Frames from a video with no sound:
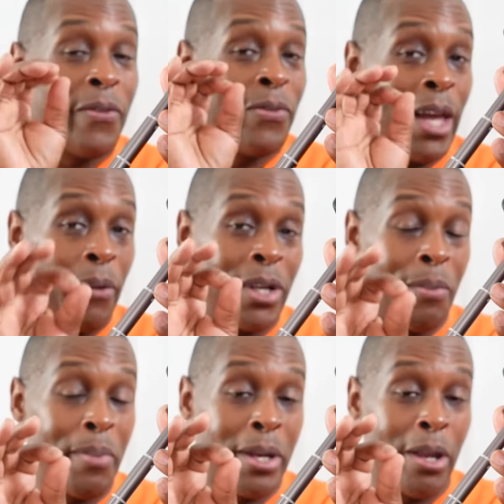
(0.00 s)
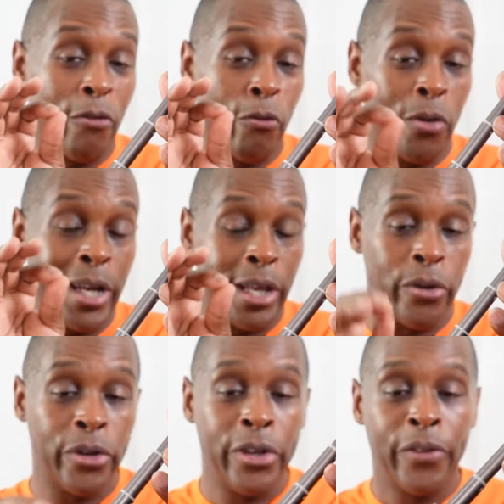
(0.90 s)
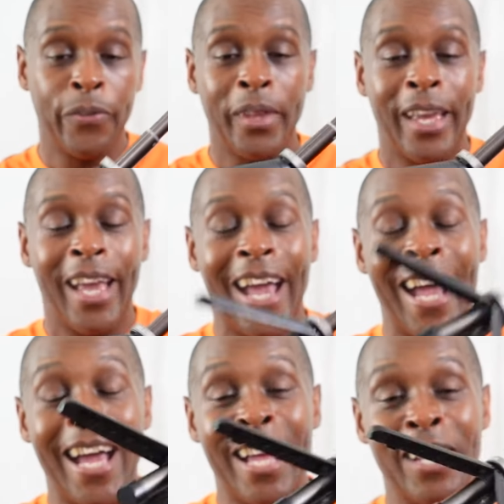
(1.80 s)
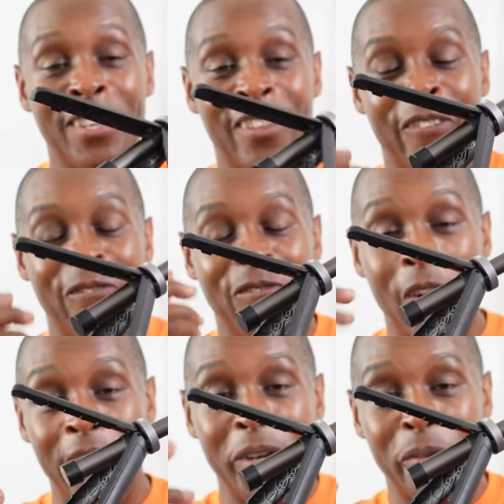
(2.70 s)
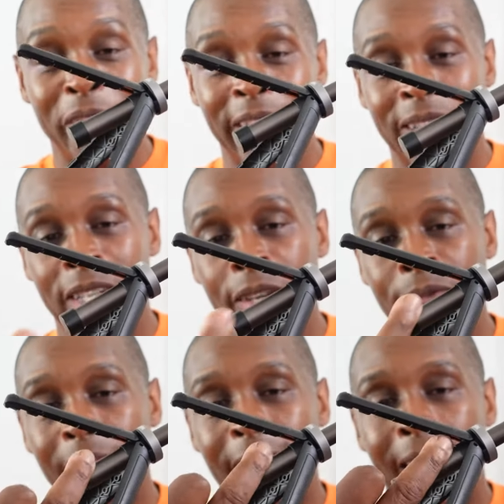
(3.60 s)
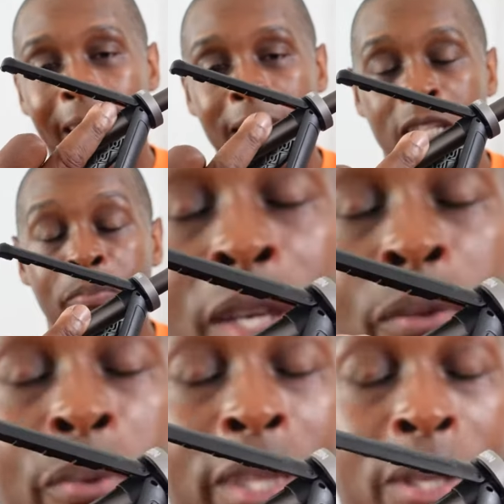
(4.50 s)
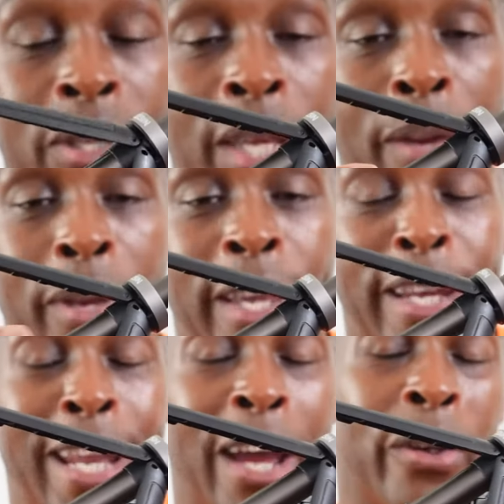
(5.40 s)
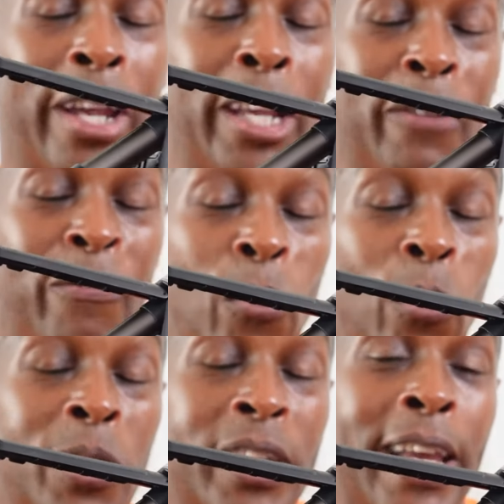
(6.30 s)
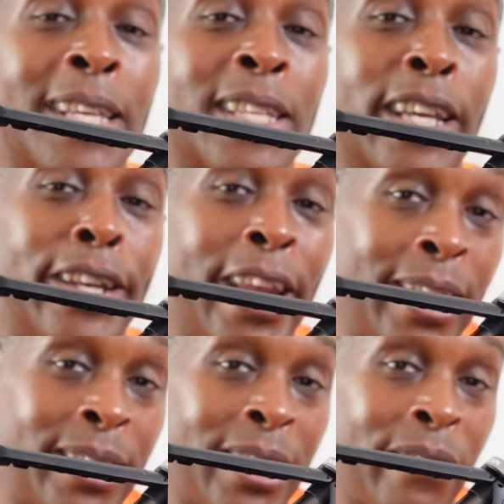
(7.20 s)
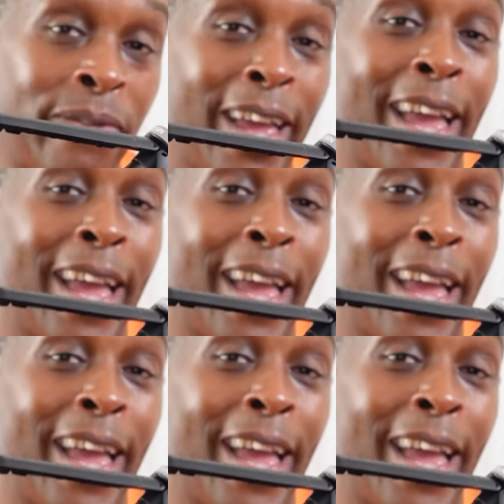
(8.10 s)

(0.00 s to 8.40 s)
that would have been really good. And the final negative has to with the stem here. Now it falls as a negative